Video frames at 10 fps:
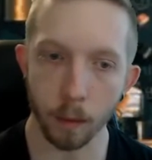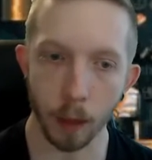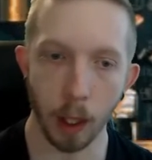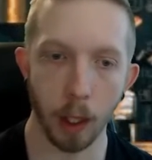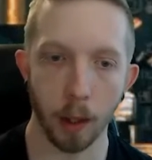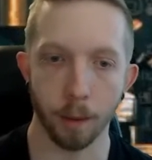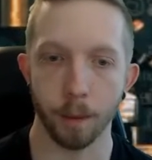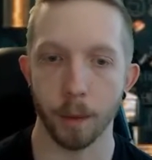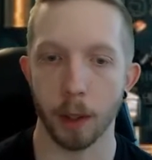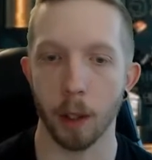Uh,
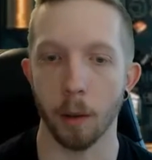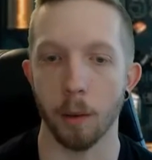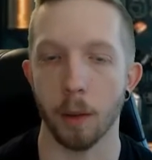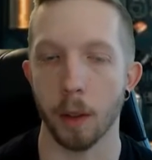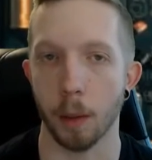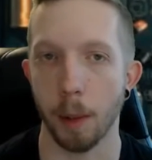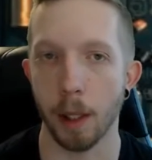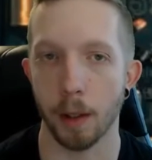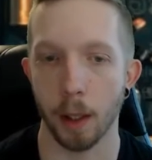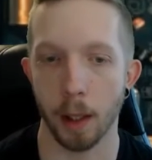so the
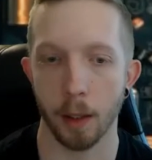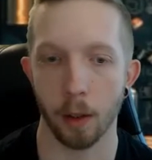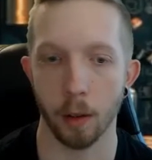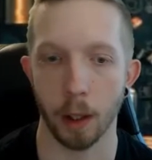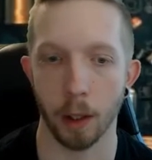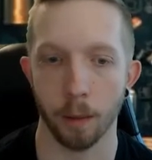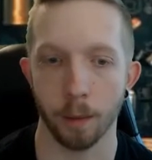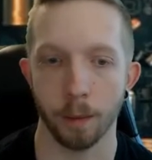beans actually,